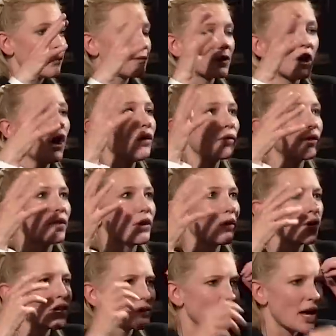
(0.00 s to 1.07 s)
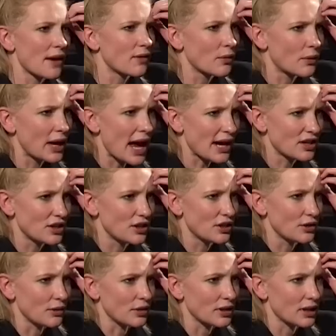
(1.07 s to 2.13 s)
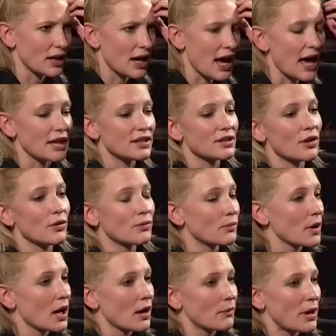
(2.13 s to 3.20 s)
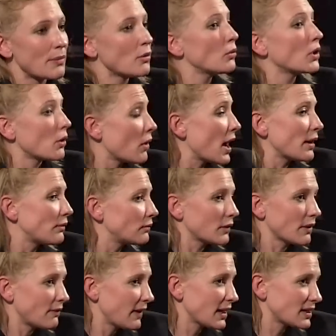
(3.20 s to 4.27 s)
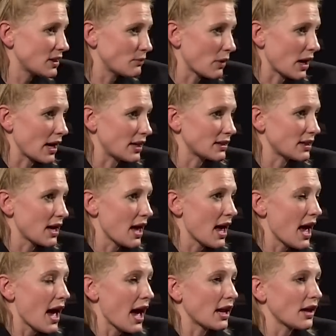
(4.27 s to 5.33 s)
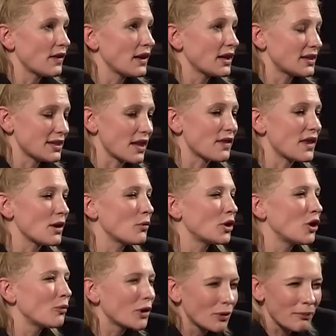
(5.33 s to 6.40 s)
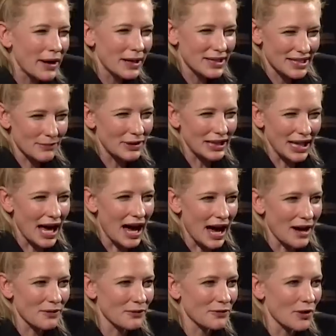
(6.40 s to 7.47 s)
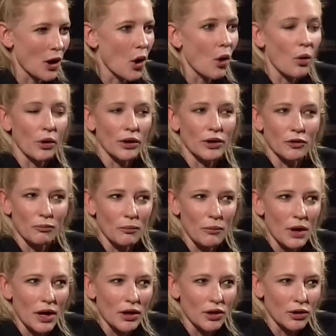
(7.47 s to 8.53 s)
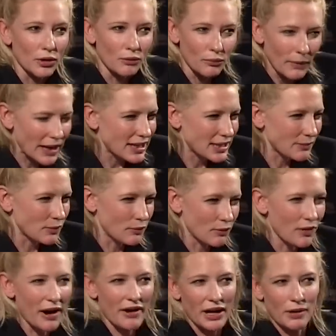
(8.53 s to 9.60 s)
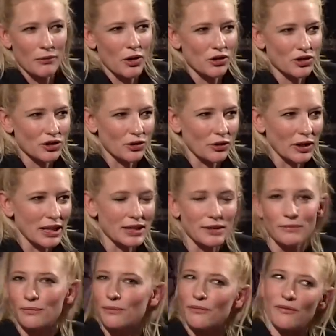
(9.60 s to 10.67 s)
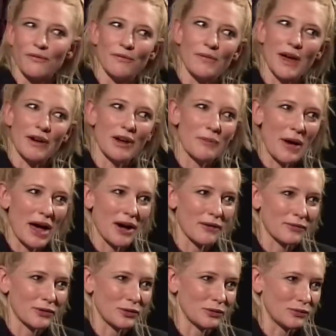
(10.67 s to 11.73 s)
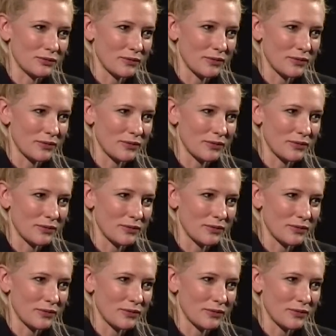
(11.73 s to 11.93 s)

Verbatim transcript: forgot that the audience would have a reaction to it. And so people were quite affected by it. And I think it's that thing when you can make someone laugh or you can, you can make someone very emotional. It's a very powerful